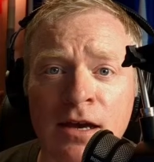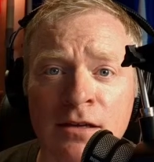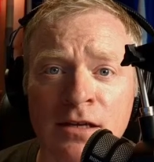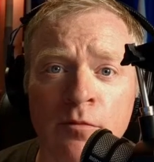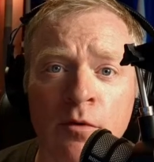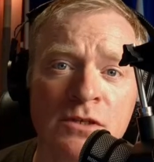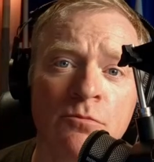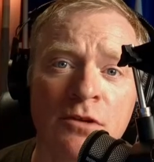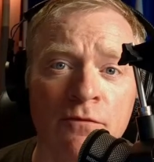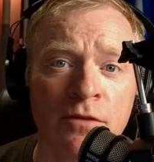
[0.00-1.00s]
come up with
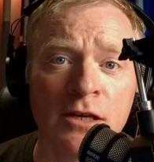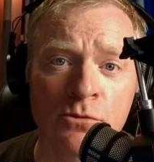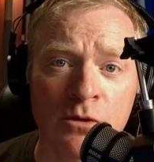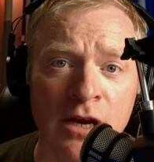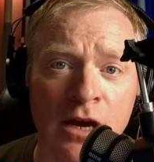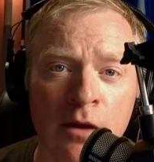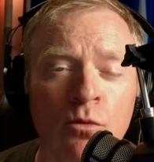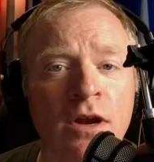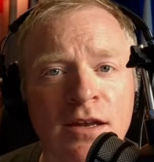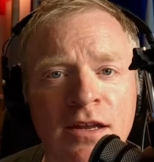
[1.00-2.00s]
something that flies really high. We're
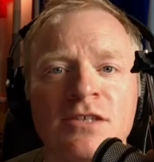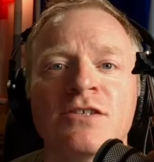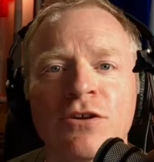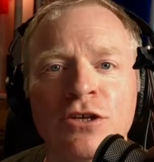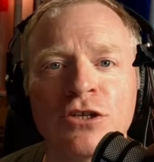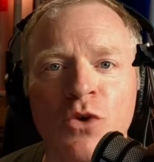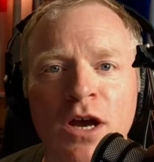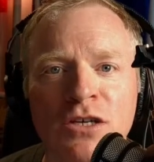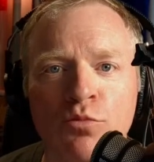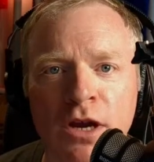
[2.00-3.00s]
not necessarily trying
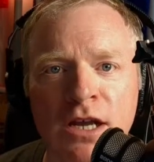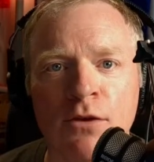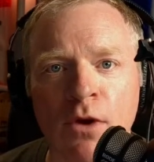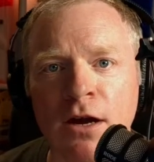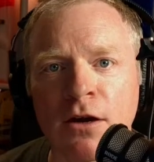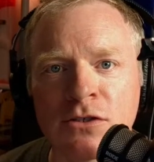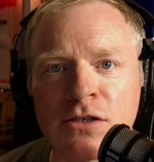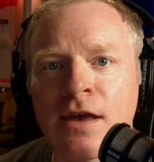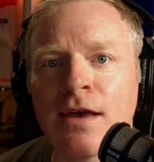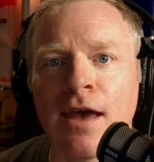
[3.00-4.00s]
to break any records
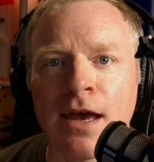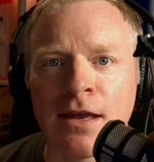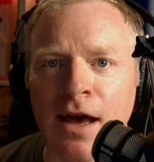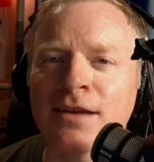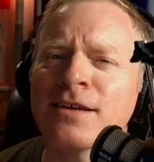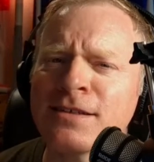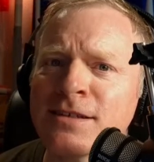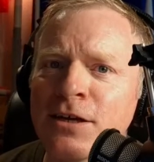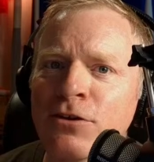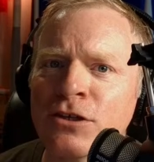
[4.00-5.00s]
and not
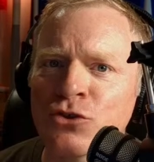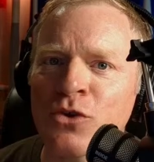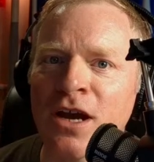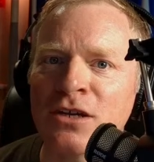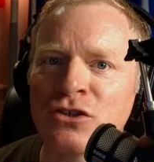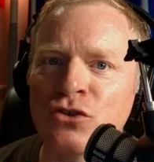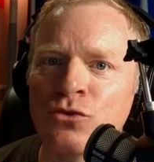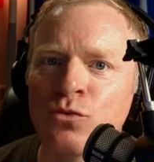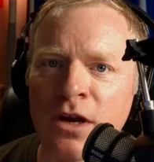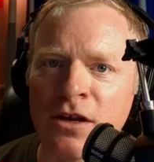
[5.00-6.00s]
necessarily trying to
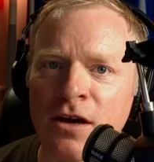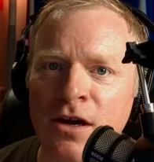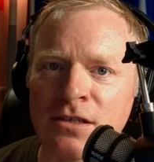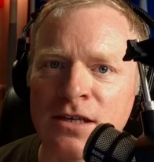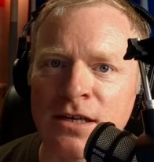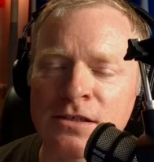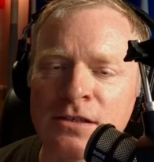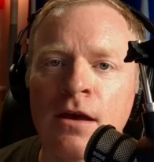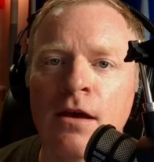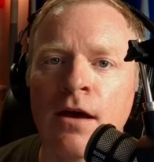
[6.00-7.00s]
win any contests.
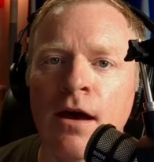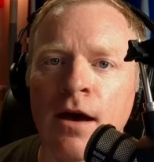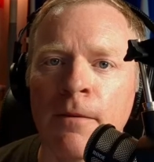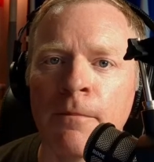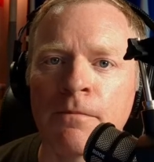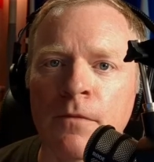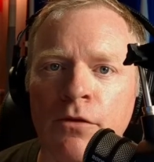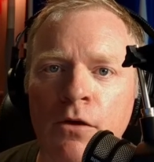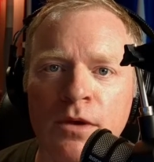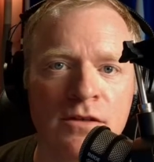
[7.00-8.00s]

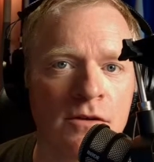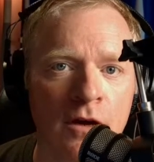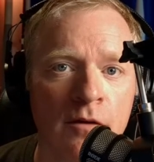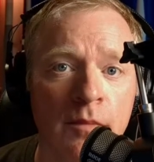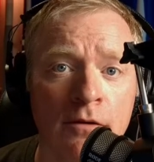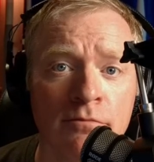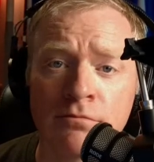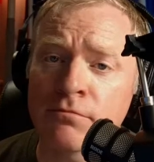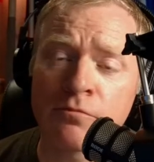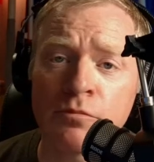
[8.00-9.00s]
Although
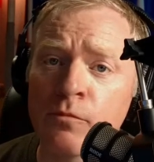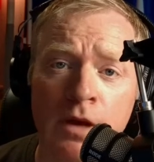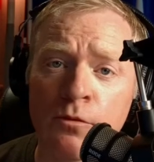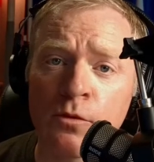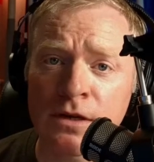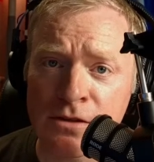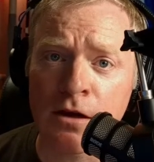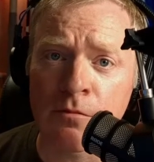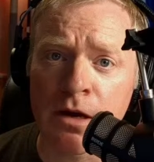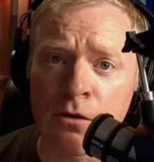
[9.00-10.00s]
maybe we can talk
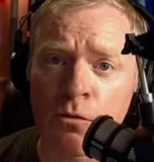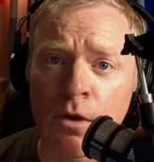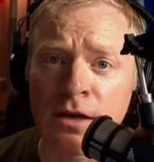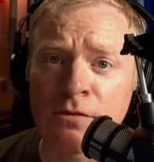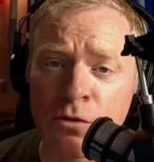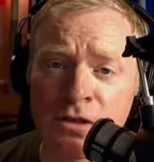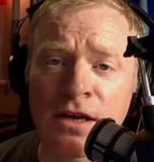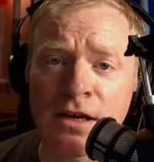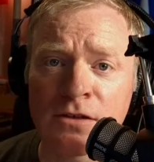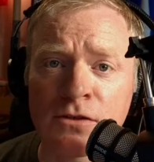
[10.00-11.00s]
about what it would
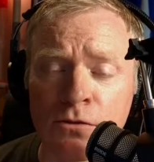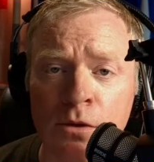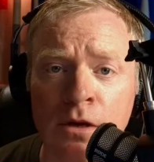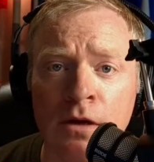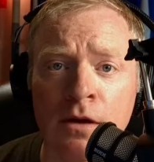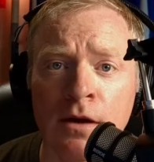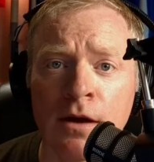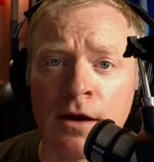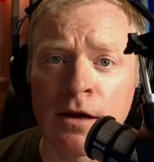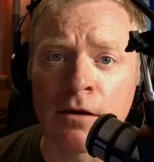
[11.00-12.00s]
take to
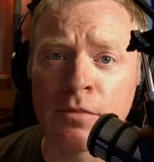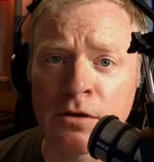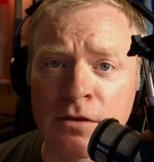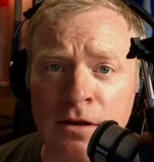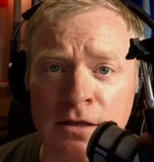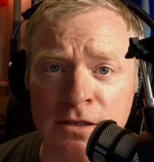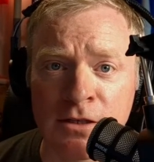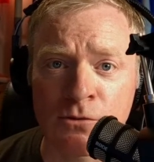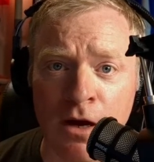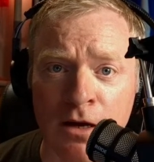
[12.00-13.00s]
build a contest
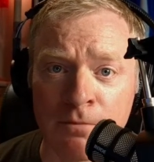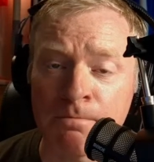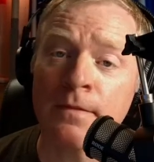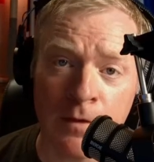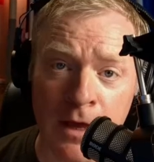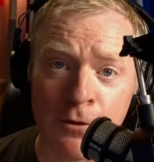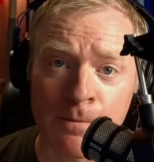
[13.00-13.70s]
rocket later.